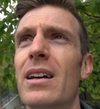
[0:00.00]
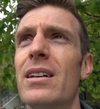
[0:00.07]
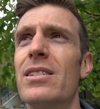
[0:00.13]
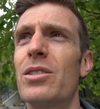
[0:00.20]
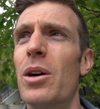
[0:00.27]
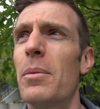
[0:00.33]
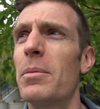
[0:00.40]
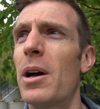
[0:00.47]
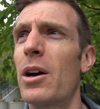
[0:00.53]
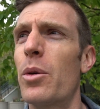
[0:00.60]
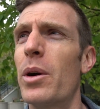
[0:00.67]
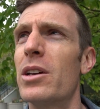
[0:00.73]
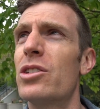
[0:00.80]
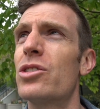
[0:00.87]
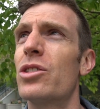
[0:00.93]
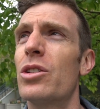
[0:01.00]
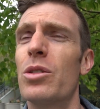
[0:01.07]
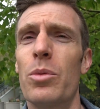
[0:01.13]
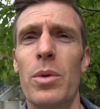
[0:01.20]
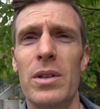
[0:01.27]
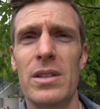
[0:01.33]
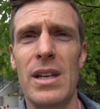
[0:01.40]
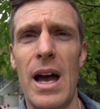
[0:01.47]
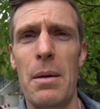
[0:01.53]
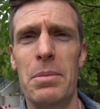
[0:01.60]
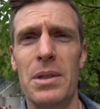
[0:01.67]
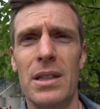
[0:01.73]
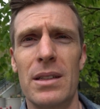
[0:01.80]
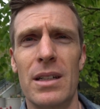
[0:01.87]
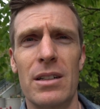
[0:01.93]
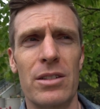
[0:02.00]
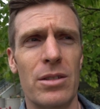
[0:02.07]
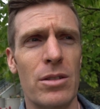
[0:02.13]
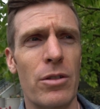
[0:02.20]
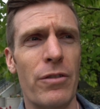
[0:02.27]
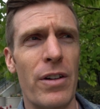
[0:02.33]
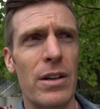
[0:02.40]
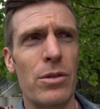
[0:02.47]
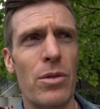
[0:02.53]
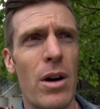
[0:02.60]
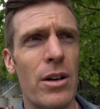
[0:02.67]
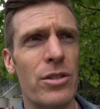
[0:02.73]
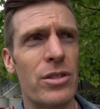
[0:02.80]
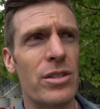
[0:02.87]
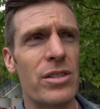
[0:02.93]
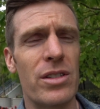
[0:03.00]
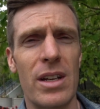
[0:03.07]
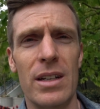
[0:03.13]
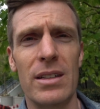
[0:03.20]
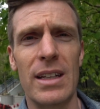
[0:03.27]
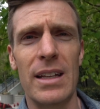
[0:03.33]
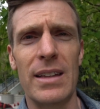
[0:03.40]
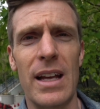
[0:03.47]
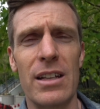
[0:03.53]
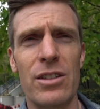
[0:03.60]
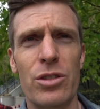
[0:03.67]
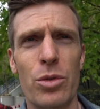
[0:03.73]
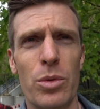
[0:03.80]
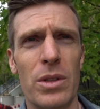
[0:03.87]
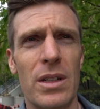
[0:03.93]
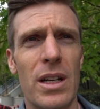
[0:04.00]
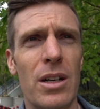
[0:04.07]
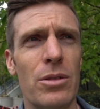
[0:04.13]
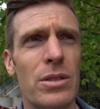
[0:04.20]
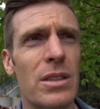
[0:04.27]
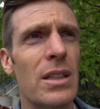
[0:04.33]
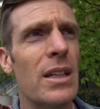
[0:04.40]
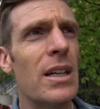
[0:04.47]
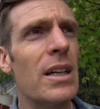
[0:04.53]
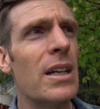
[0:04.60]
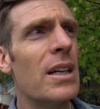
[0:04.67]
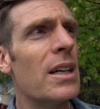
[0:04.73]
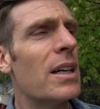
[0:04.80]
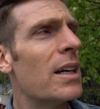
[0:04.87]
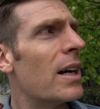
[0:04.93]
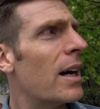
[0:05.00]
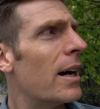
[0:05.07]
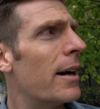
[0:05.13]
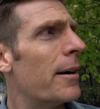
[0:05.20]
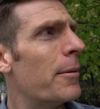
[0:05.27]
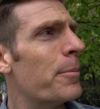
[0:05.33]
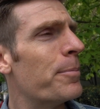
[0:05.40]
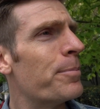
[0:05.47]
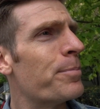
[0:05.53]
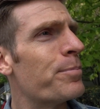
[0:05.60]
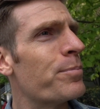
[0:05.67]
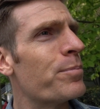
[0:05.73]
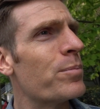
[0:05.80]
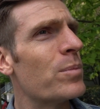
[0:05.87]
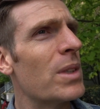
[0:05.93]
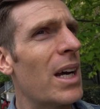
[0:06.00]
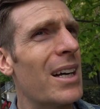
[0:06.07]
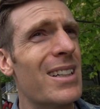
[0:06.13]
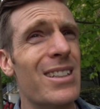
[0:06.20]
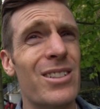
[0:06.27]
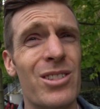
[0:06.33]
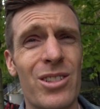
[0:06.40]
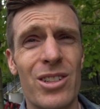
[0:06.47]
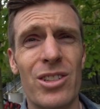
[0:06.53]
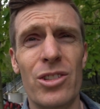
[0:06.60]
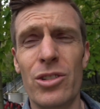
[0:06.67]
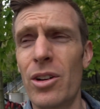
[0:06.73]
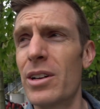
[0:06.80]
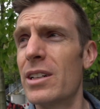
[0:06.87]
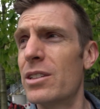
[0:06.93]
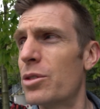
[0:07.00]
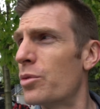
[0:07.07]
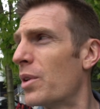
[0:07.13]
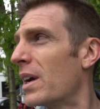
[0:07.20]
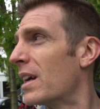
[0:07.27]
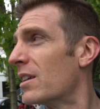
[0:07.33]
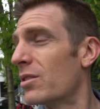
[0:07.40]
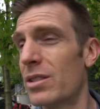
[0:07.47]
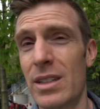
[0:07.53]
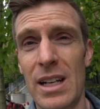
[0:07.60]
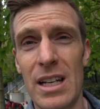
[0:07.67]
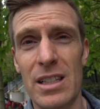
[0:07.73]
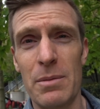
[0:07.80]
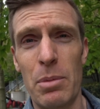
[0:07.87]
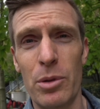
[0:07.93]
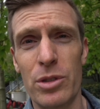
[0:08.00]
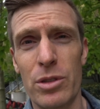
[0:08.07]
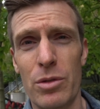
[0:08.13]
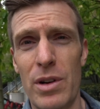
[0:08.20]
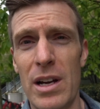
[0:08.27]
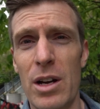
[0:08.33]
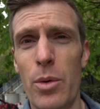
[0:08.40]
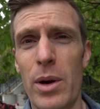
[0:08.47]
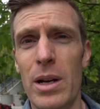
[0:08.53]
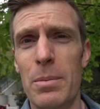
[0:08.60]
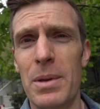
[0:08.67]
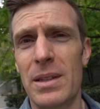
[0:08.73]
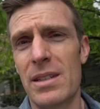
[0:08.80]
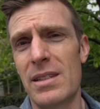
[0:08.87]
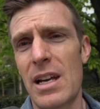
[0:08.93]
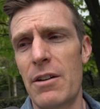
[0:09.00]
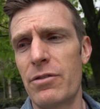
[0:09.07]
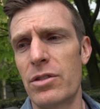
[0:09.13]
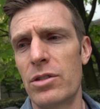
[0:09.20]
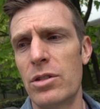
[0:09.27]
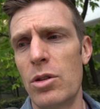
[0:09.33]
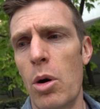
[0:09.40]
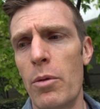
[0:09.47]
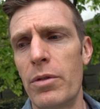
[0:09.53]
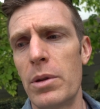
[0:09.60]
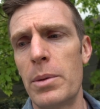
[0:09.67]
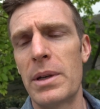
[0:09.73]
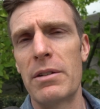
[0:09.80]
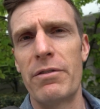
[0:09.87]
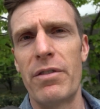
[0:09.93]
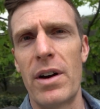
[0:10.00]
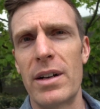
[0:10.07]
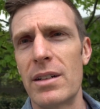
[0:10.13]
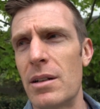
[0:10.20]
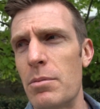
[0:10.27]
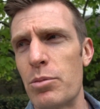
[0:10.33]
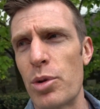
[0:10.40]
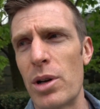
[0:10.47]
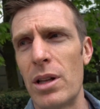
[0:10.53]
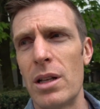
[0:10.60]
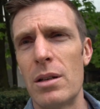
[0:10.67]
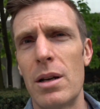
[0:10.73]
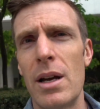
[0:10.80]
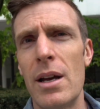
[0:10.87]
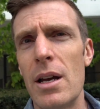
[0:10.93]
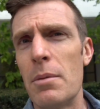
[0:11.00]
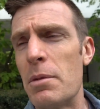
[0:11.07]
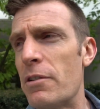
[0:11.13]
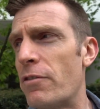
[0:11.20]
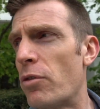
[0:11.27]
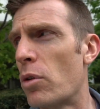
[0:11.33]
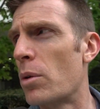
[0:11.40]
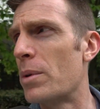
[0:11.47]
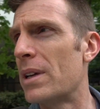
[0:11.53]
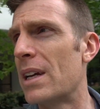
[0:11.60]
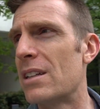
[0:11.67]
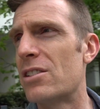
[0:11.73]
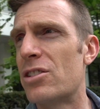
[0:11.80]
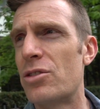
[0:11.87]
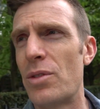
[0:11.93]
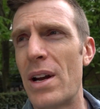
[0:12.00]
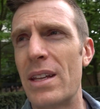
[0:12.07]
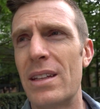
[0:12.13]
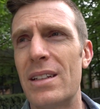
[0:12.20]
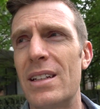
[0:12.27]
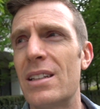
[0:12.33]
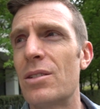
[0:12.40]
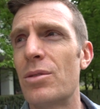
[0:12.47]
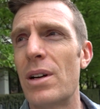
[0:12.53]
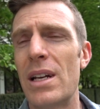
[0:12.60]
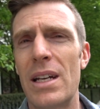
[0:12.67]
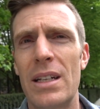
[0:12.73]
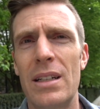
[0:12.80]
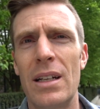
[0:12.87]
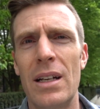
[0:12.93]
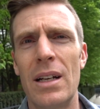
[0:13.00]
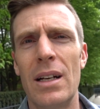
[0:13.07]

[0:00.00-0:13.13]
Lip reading: So I'm not quite sure what's happening there. So I'll go find a Rogers and get that sorted out. Yeah, and it's just starting to rain. So today is supposed to rain quite a bit this afternoon. Hopefully we can find an umbrella before we get stranded in the rain.